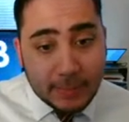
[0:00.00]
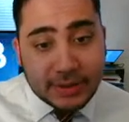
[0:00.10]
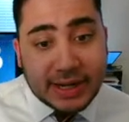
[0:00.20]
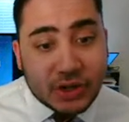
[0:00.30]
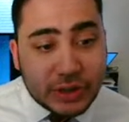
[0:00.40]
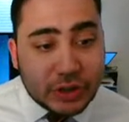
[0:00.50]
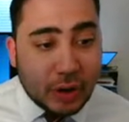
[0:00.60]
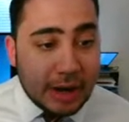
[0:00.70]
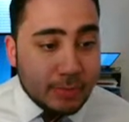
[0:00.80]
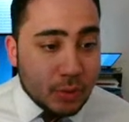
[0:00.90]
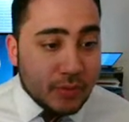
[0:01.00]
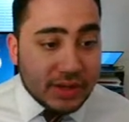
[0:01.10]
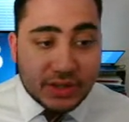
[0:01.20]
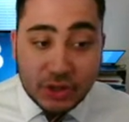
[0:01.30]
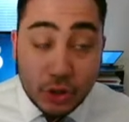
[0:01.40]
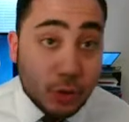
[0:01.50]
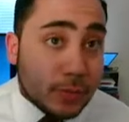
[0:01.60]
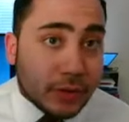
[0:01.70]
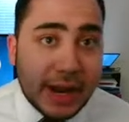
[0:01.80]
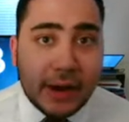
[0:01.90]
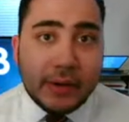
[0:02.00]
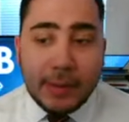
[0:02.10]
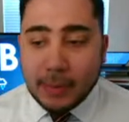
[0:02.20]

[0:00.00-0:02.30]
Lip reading: potentially trying to move into the Newburgh area